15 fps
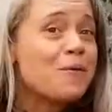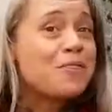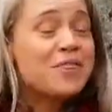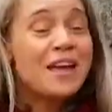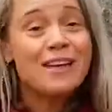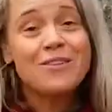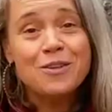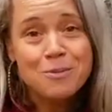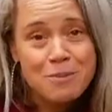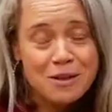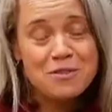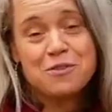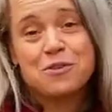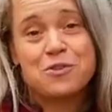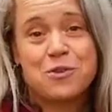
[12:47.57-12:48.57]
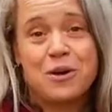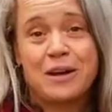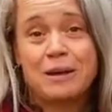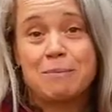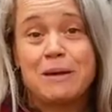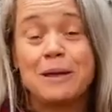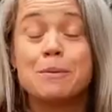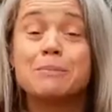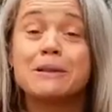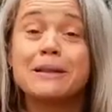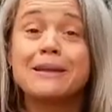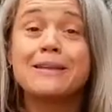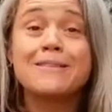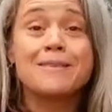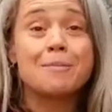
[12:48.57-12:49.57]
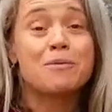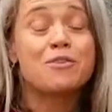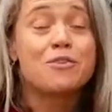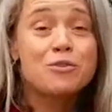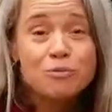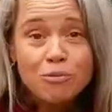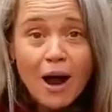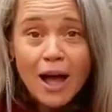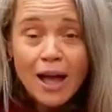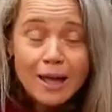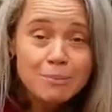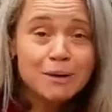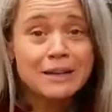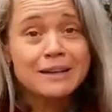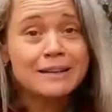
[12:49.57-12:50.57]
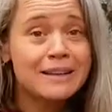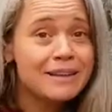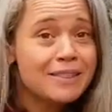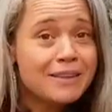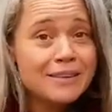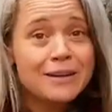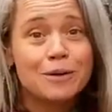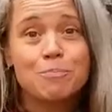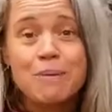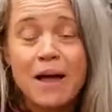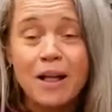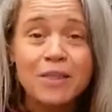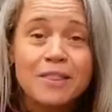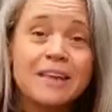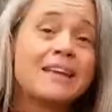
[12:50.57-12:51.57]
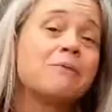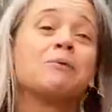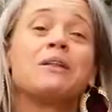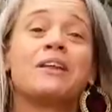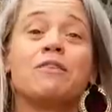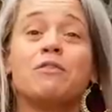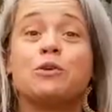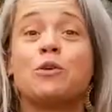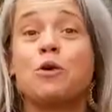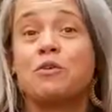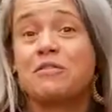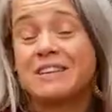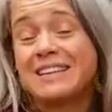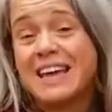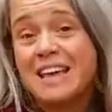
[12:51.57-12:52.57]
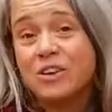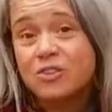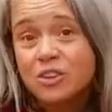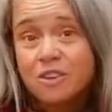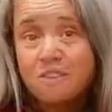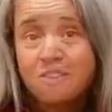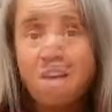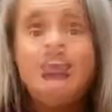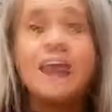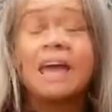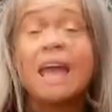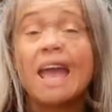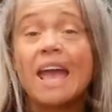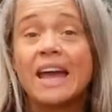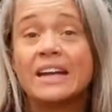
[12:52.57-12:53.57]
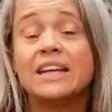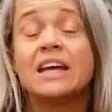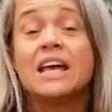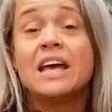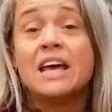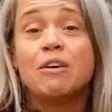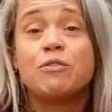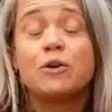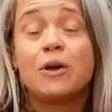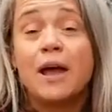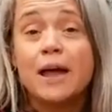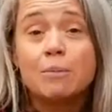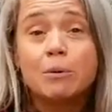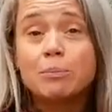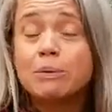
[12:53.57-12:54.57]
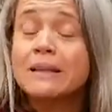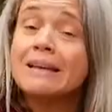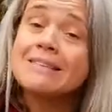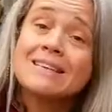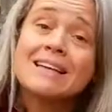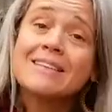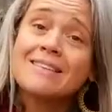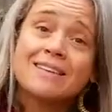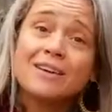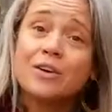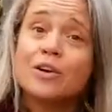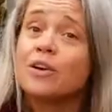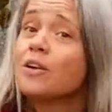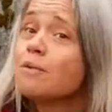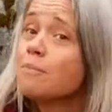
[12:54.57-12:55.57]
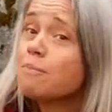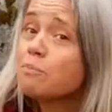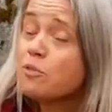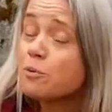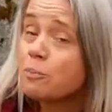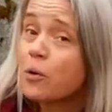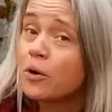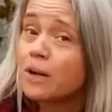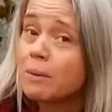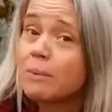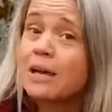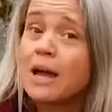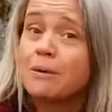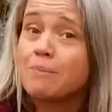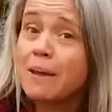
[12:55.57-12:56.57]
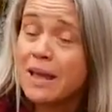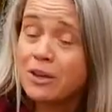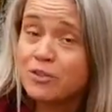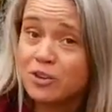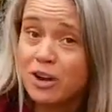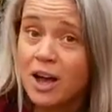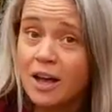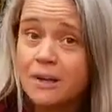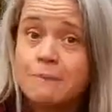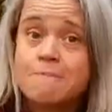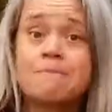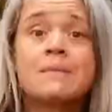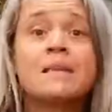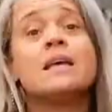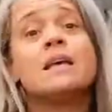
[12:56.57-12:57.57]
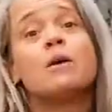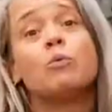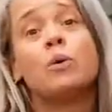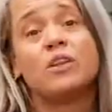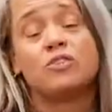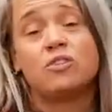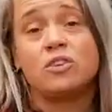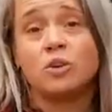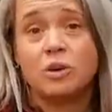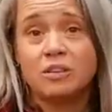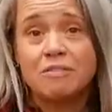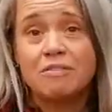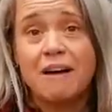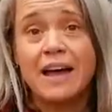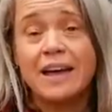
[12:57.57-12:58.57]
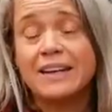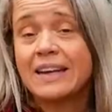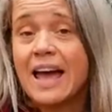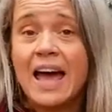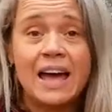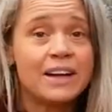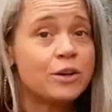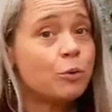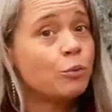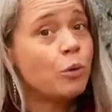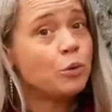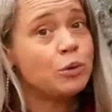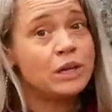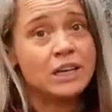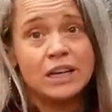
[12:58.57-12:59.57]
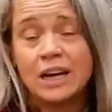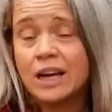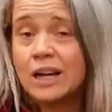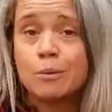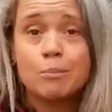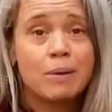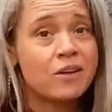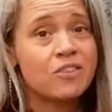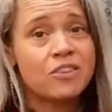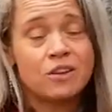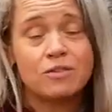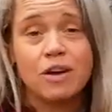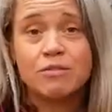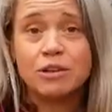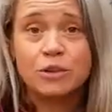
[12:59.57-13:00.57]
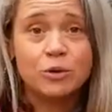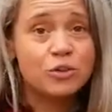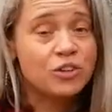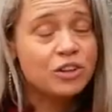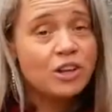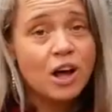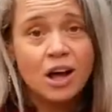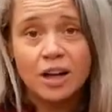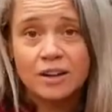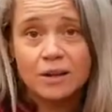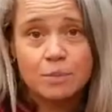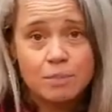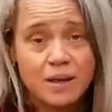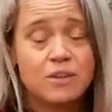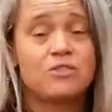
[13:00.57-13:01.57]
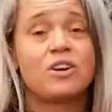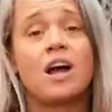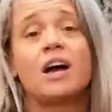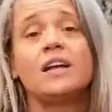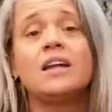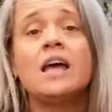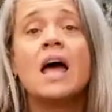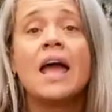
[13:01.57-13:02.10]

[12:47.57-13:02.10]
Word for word: Thanks so much for joining me. Please subscribe and click the little bell that will give you notifications. And if you're able, please consider supporting me on Patreon, which you can find at Woniya Buckskin Revolution on Patreon.